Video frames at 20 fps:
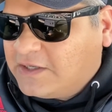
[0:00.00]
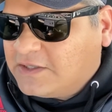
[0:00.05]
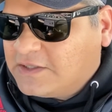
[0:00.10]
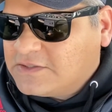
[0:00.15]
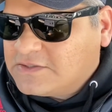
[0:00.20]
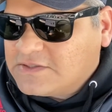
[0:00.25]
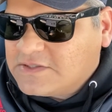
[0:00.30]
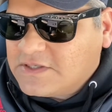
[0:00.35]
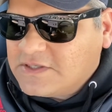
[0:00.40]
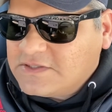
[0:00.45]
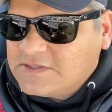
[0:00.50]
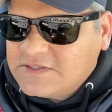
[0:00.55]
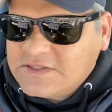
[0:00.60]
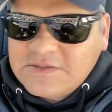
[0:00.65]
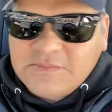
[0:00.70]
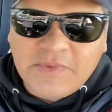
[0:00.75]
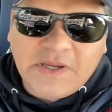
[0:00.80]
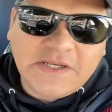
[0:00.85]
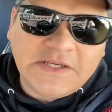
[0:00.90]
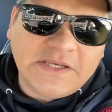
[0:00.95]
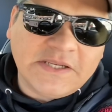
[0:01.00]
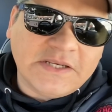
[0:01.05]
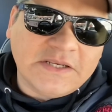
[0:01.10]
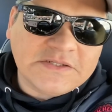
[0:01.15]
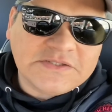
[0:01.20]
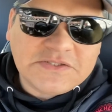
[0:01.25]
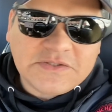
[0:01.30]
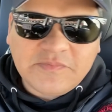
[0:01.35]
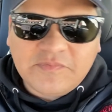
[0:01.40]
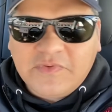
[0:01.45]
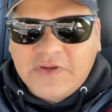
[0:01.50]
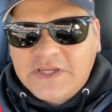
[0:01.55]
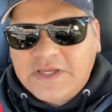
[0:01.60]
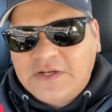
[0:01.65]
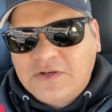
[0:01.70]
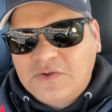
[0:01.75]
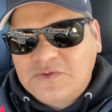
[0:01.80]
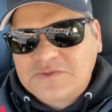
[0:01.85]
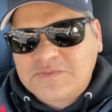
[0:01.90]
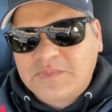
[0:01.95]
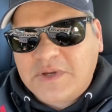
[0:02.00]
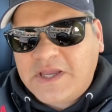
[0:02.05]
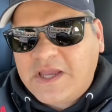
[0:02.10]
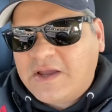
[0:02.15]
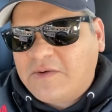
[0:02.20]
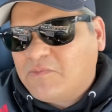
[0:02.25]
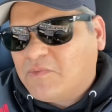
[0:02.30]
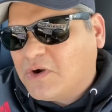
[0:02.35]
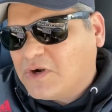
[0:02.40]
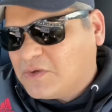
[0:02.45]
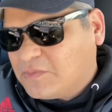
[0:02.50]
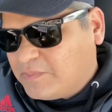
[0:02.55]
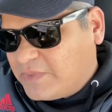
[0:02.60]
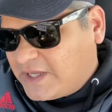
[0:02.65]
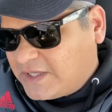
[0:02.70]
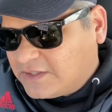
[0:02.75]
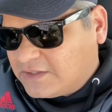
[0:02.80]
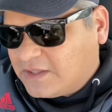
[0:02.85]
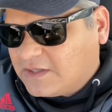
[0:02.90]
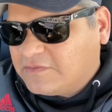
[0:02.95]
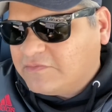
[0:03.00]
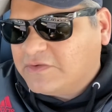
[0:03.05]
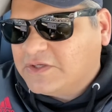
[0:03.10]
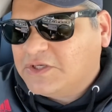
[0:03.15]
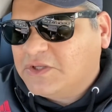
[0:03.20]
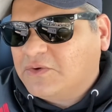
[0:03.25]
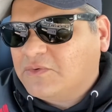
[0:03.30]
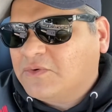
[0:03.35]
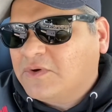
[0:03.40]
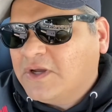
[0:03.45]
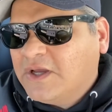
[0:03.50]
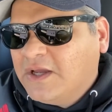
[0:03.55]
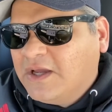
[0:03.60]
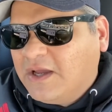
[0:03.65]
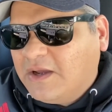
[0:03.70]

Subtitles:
it's in my dealership very close by. I want to make that video.